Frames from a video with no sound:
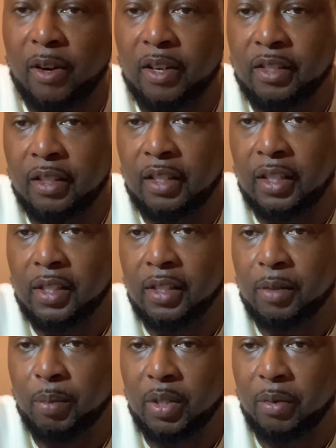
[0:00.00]
as the distance
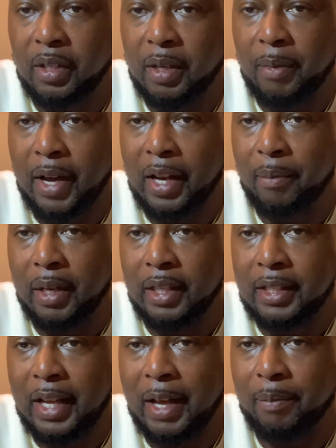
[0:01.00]
between the bottom and the
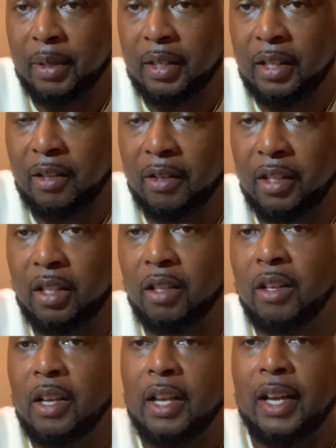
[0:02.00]
top and here.
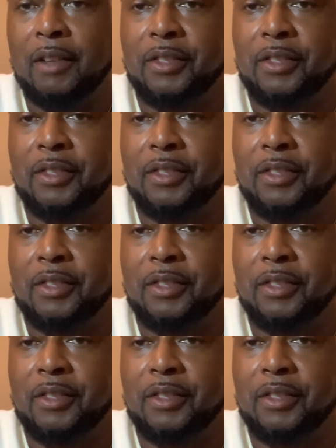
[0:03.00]
I've